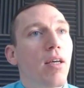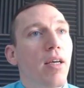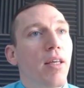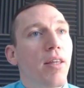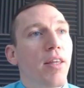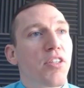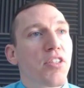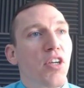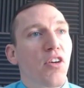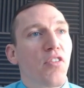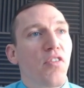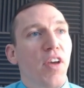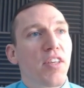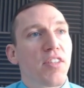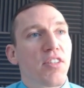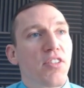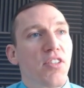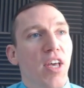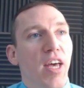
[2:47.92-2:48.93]
This
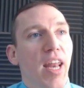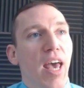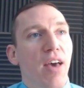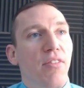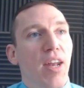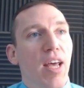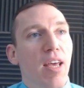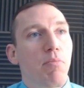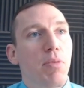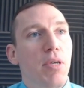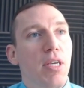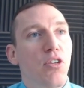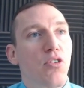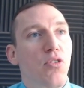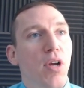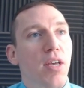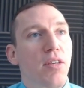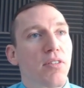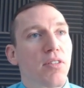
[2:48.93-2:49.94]
interface does not have an IP
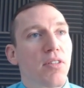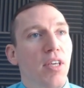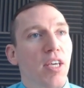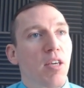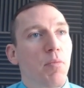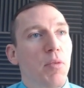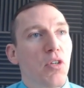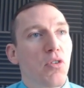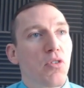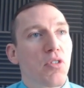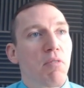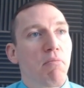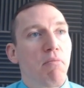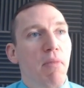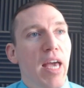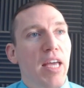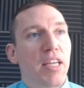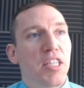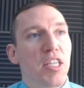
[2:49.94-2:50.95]
address. It can be used to
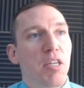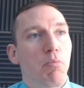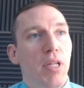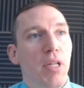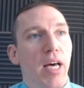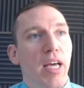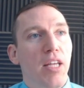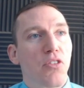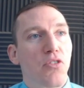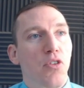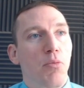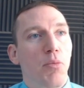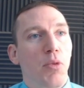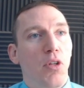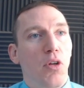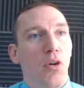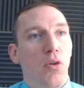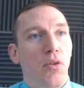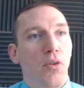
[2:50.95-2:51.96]
manage the appliance from the
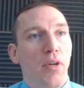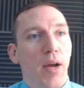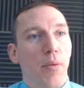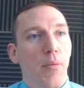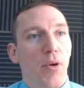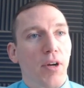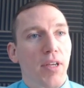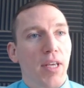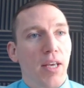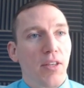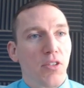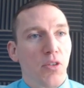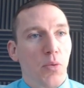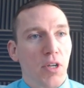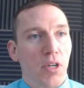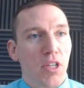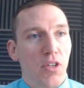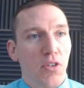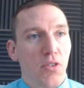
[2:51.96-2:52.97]
local network. Yeah, so we're
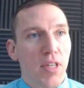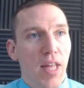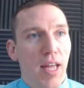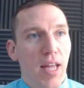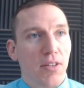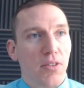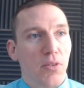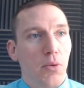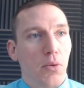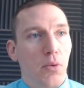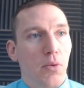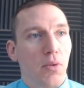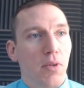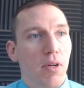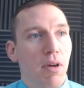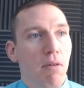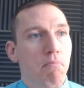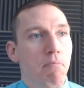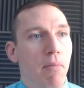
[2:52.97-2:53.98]
going to use that to
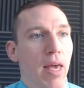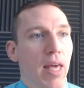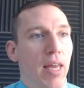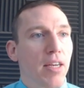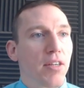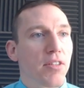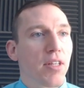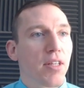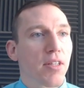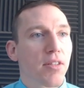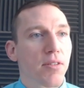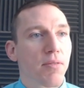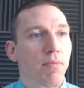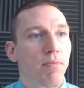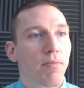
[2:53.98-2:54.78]
manage this.